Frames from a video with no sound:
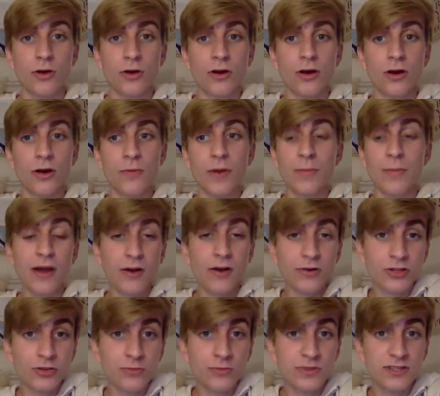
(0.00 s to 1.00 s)
um,
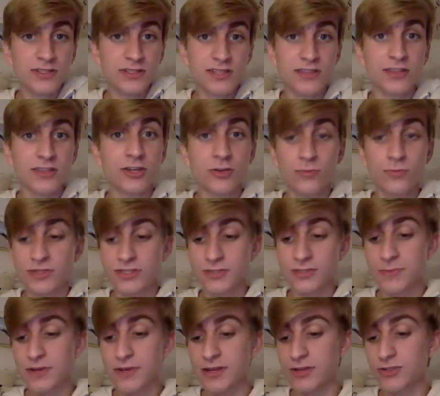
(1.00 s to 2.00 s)
about humans and the human
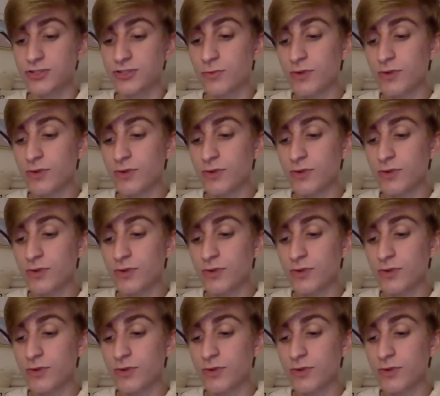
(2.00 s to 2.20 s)
speech.